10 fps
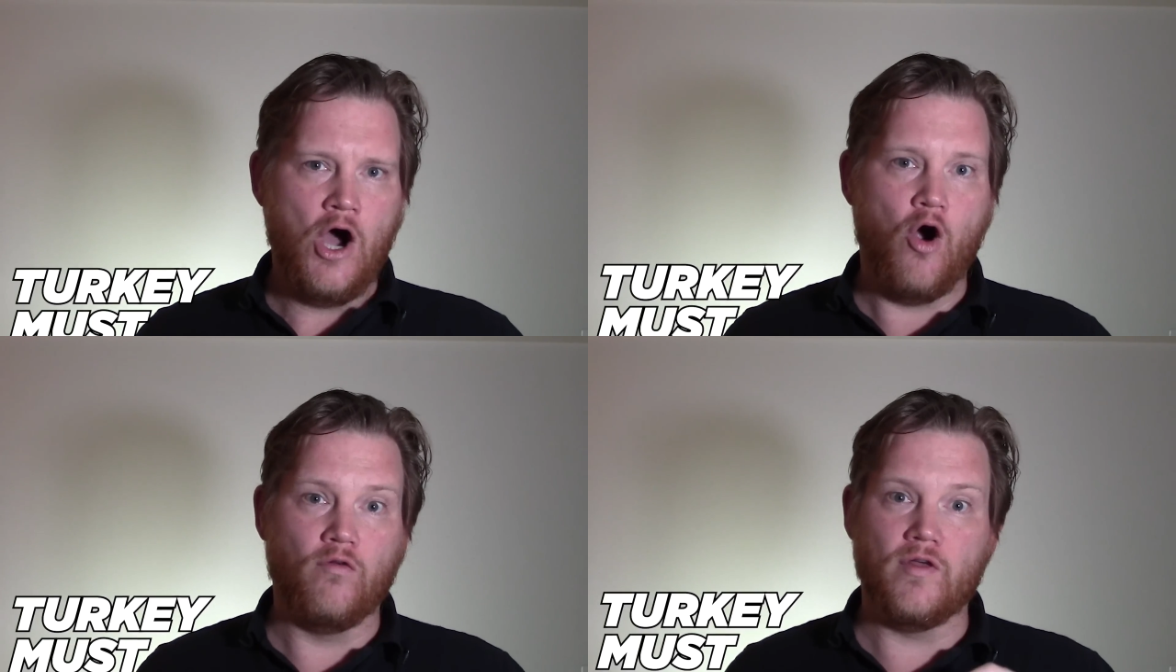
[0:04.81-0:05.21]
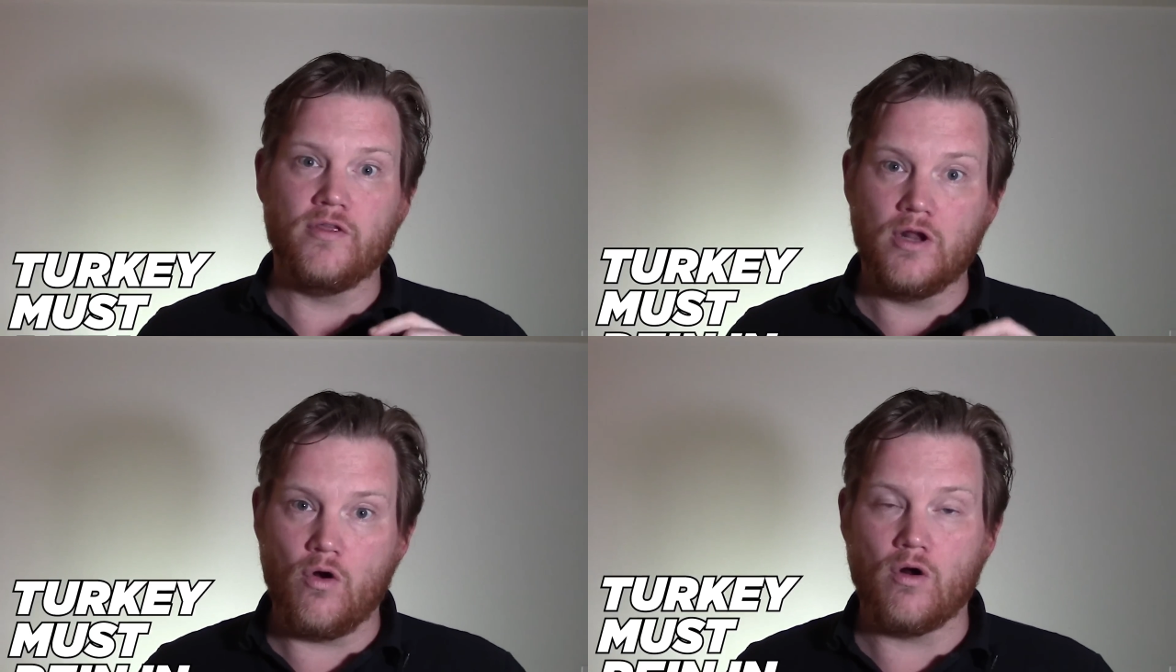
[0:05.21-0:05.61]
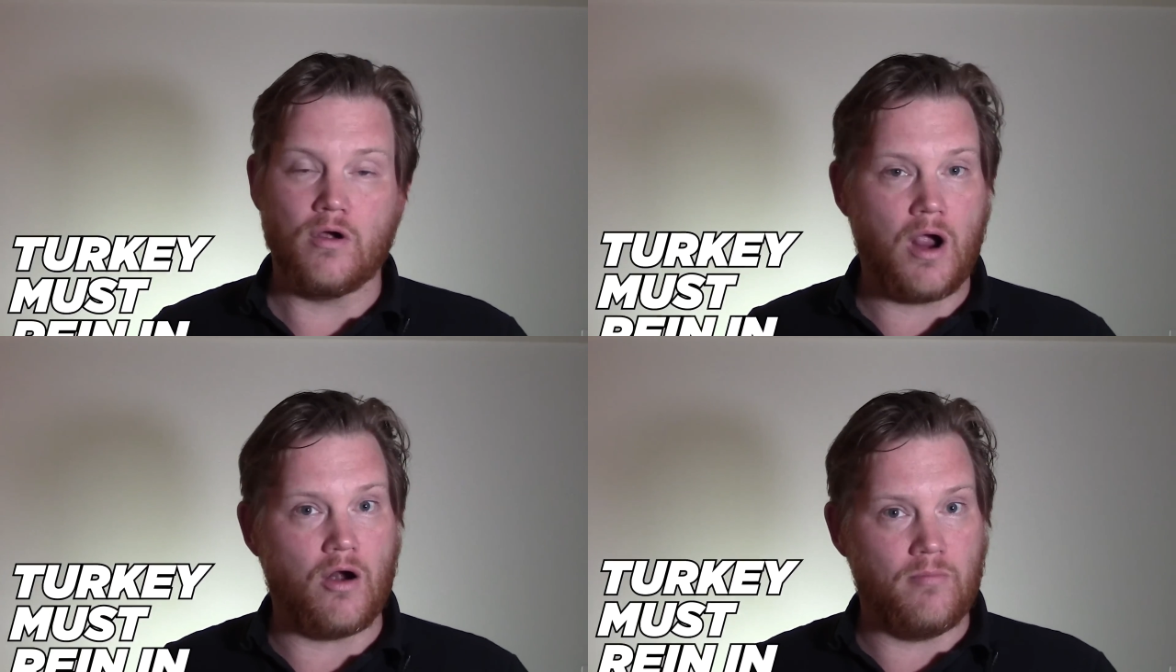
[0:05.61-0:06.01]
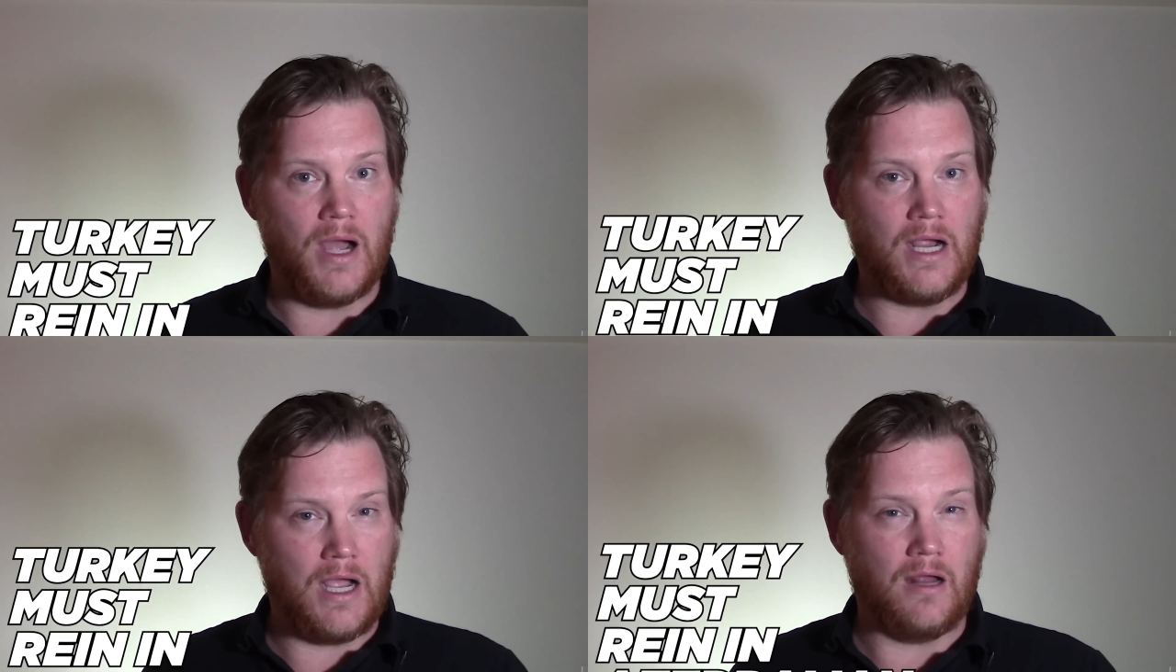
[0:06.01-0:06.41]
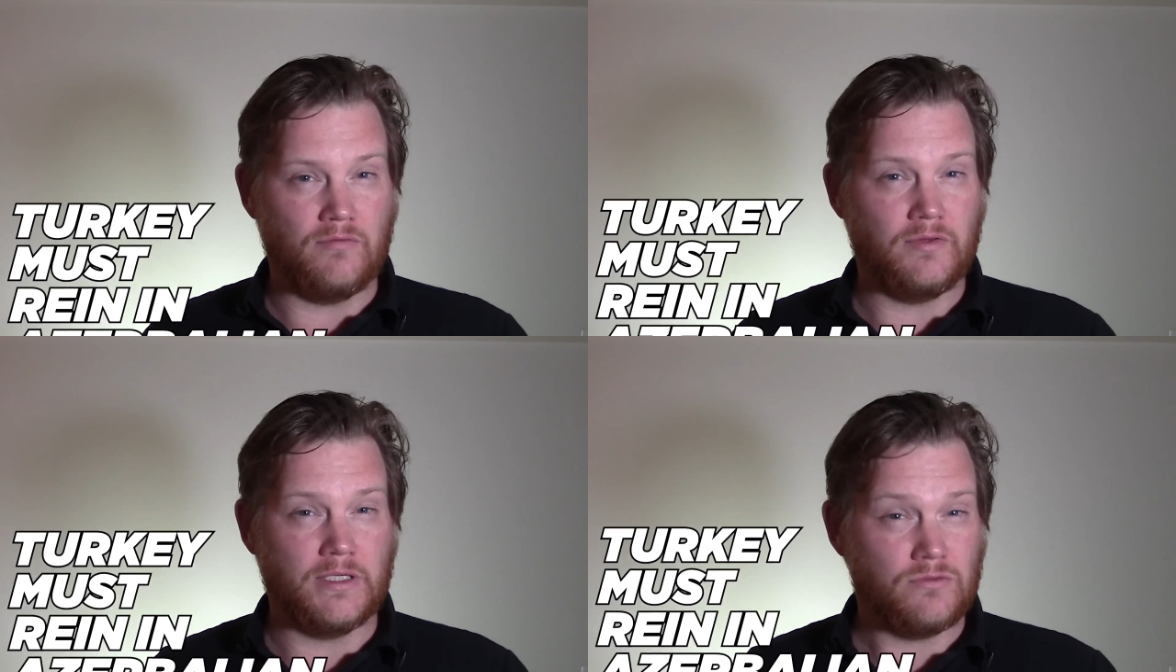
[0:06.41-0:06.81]
over the Nagorno-Karabakh
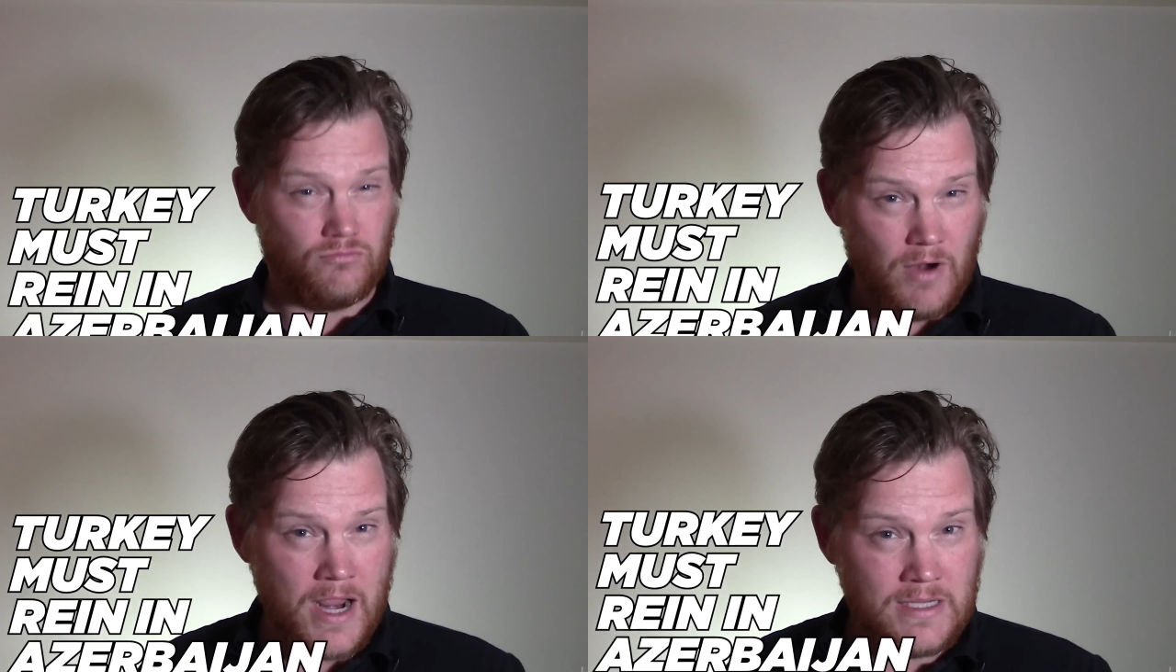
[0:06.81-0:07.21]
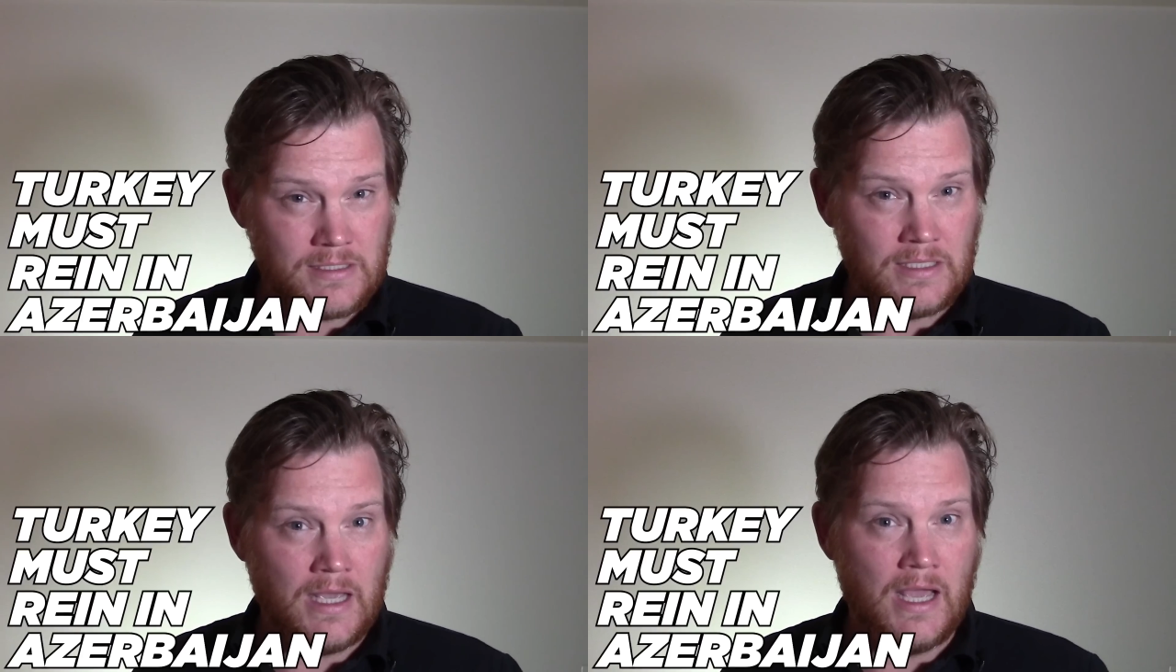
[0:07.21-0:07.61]
conflict, right?